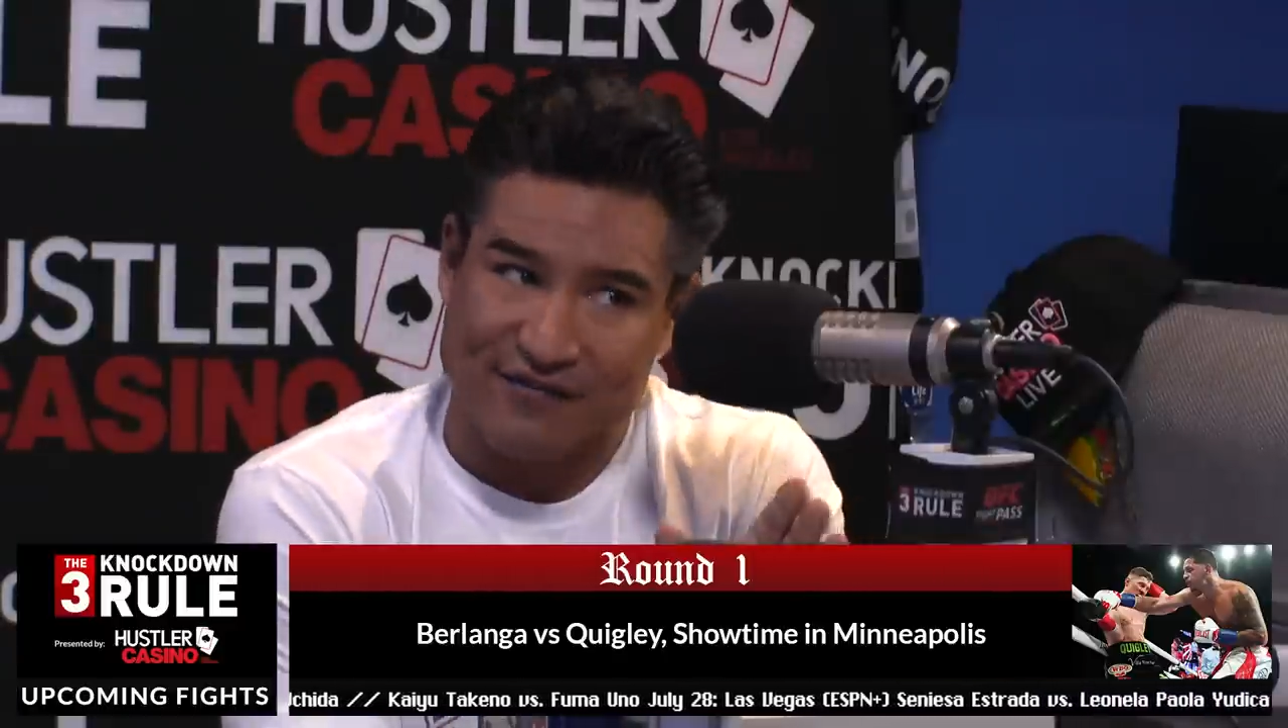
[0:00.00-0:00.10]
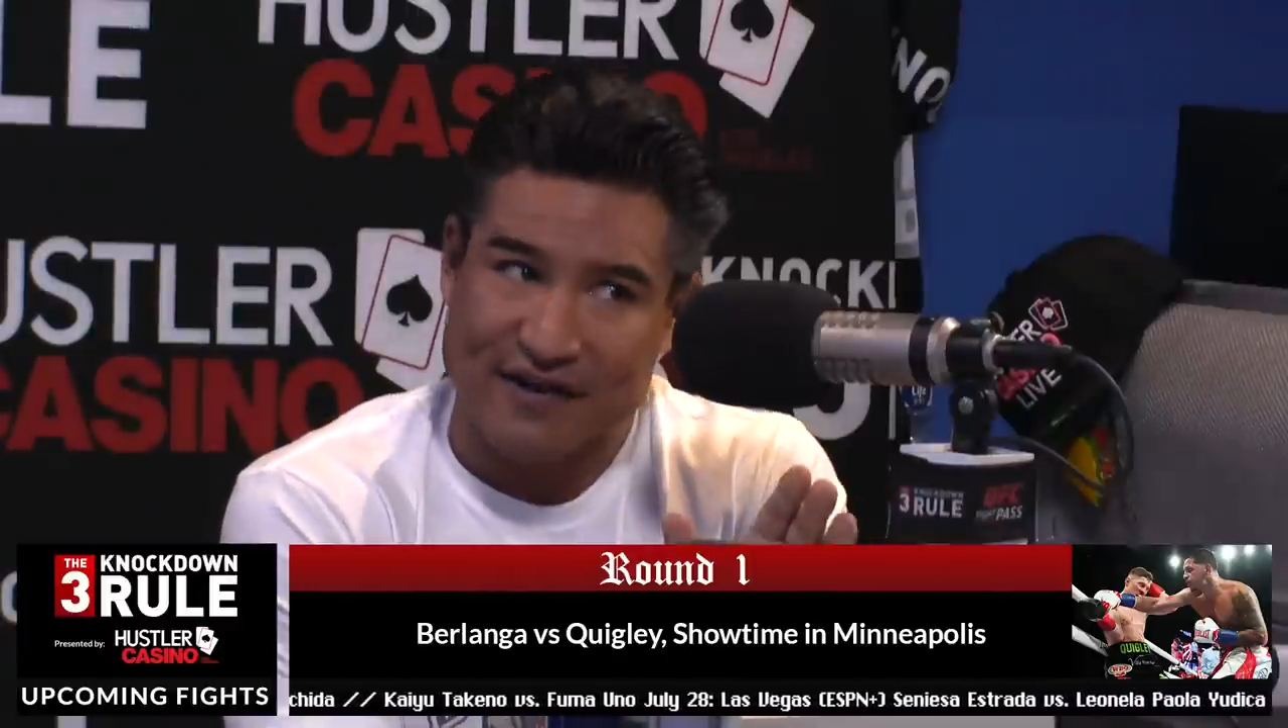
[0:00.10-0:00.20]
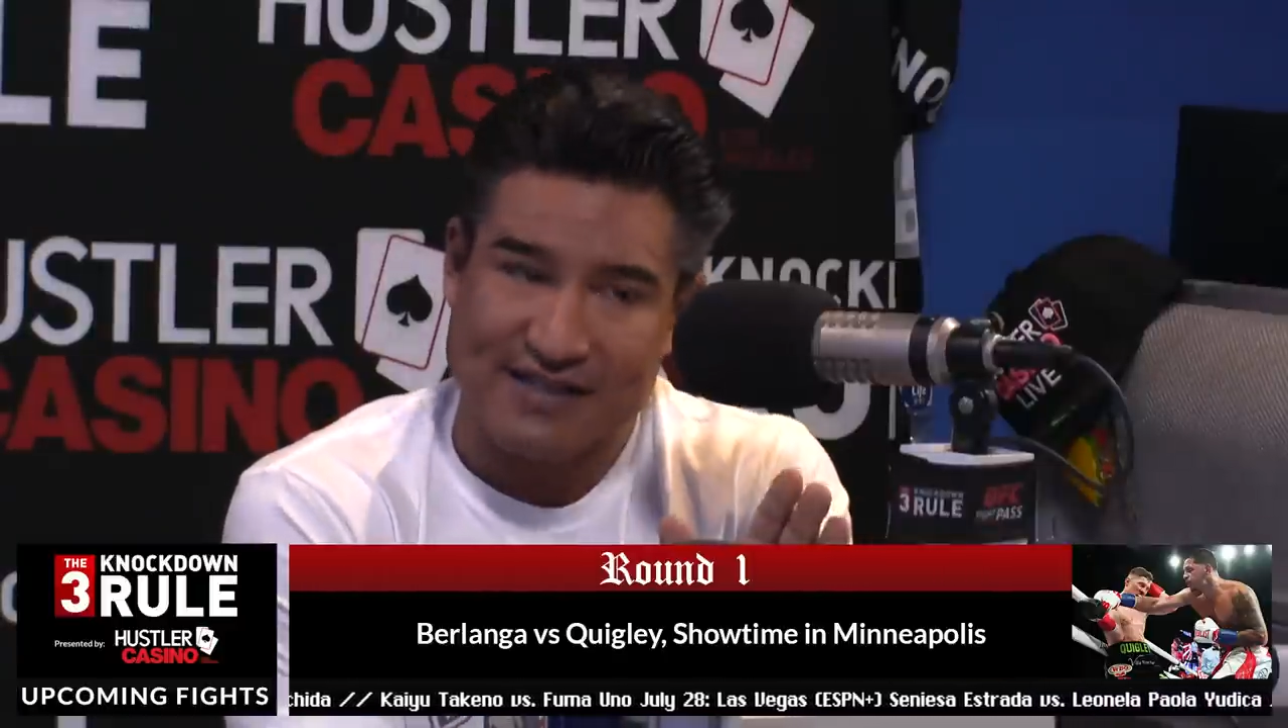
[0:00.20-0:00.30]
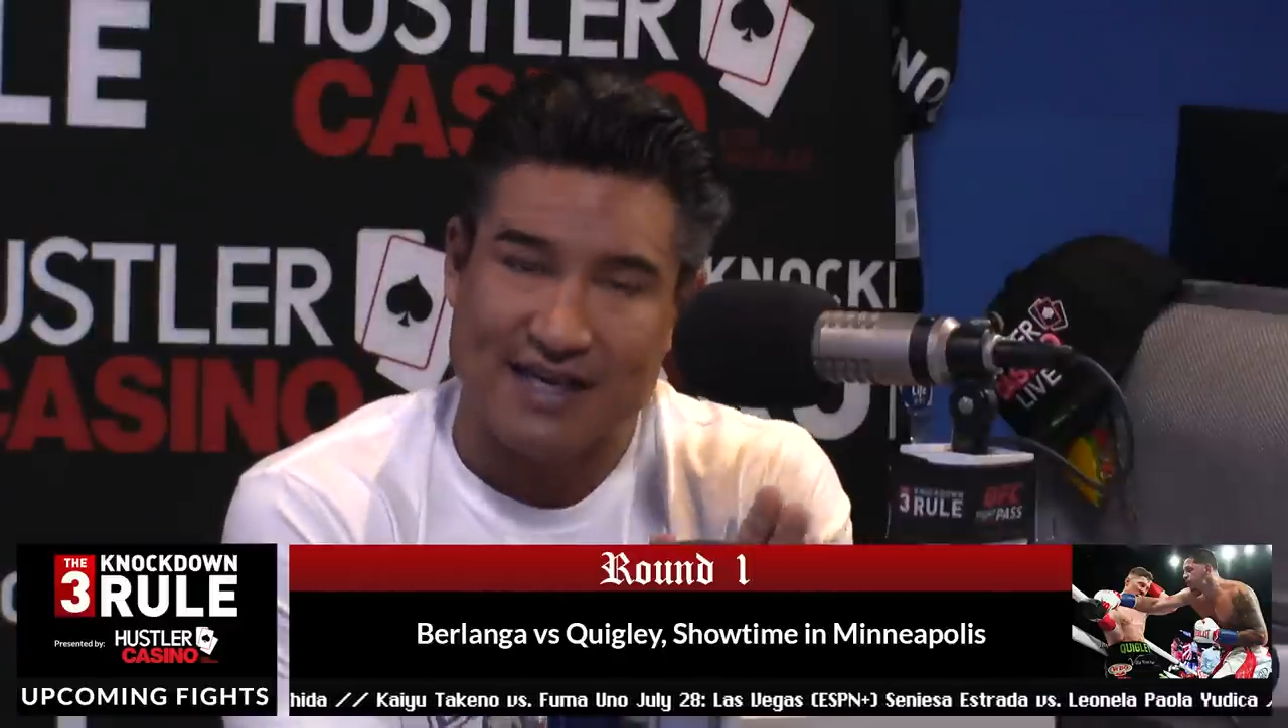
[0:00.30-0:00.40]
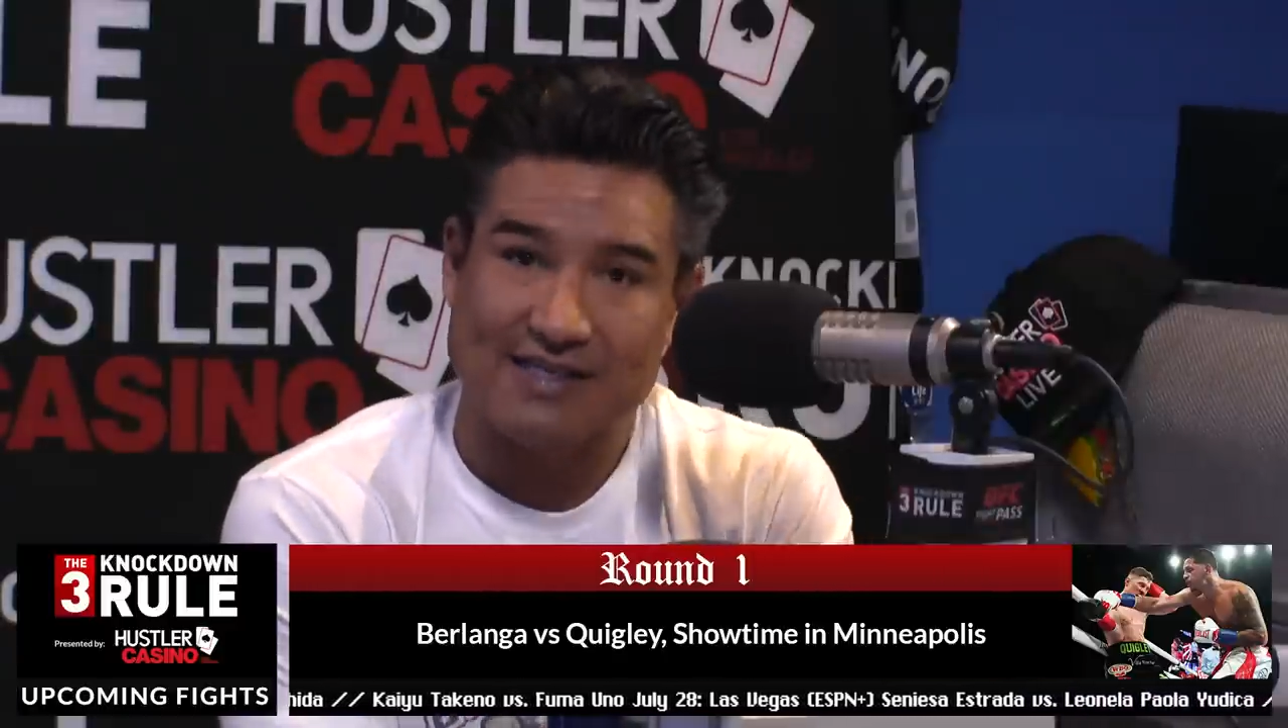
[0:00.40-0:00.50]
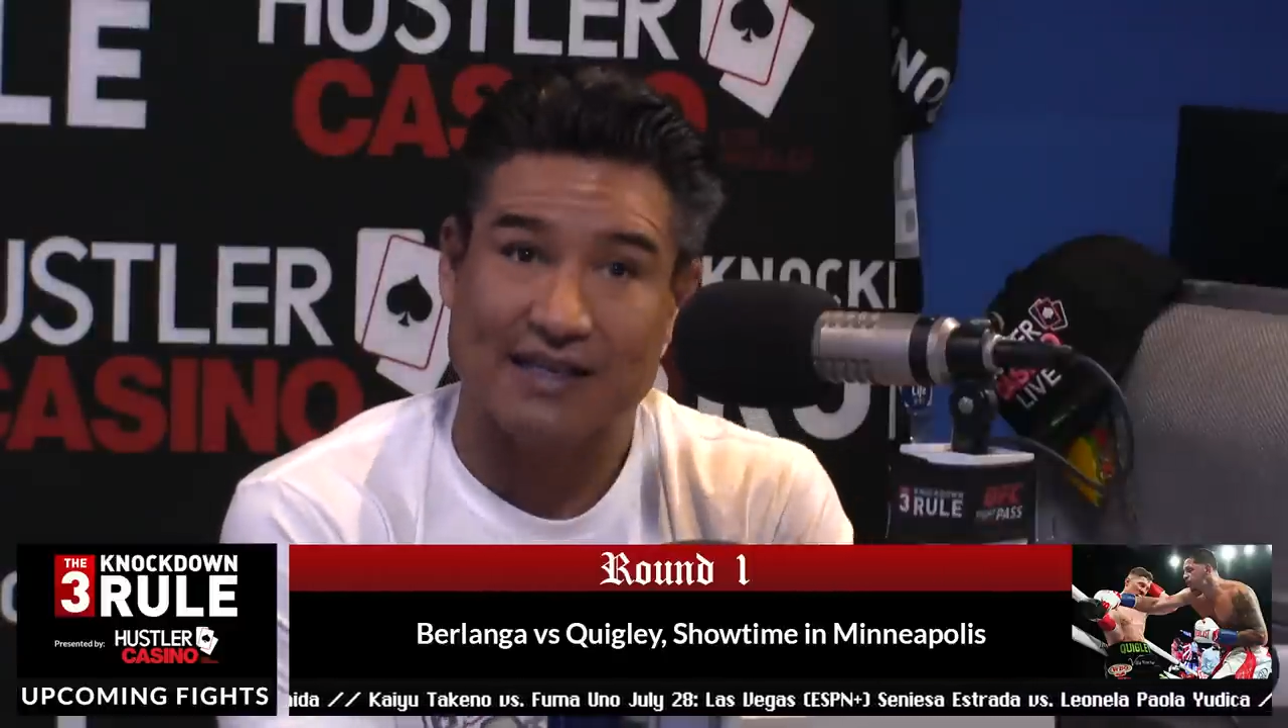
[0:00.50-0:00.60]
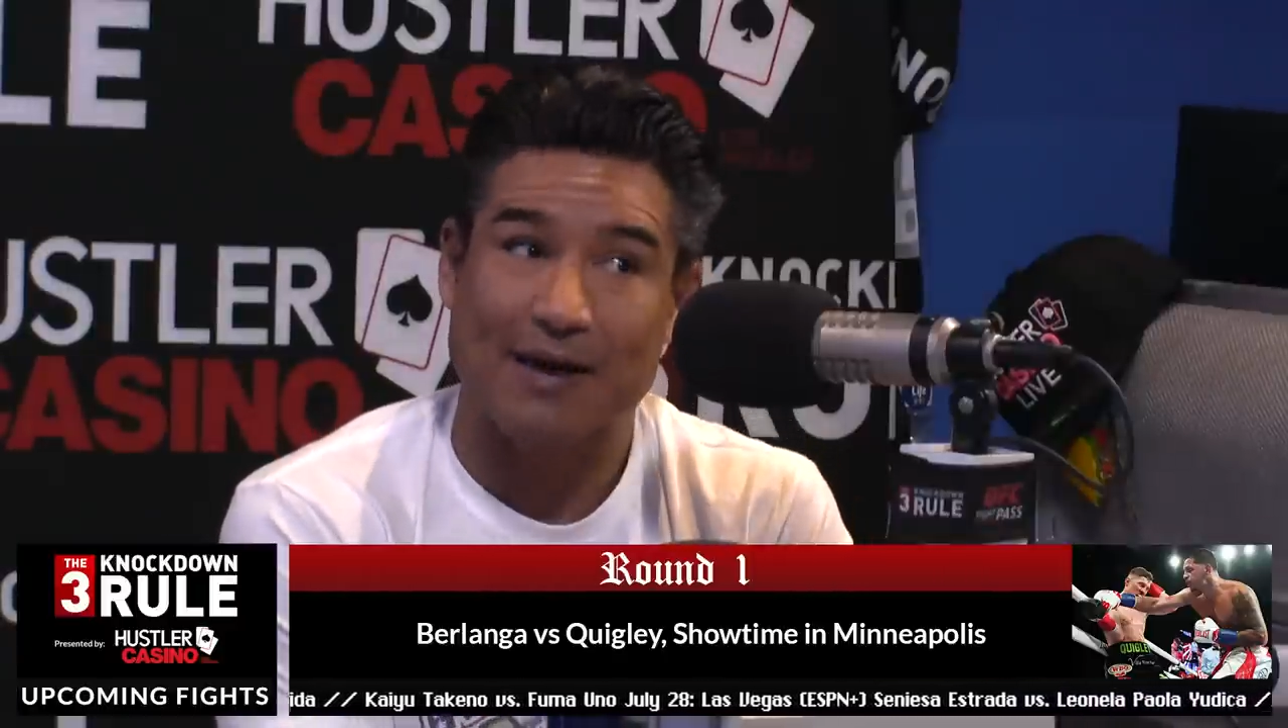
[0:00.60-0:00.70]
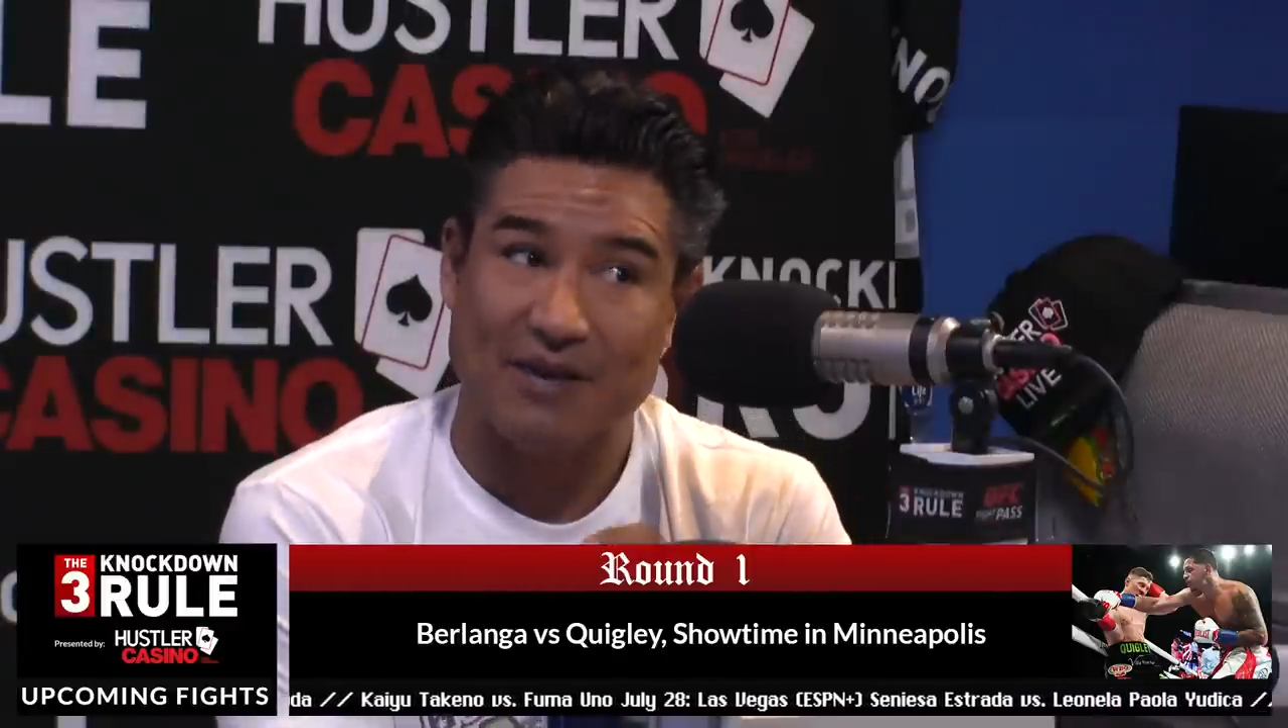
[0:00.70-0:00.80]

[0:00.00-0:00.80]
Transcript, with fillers: faced guys like that,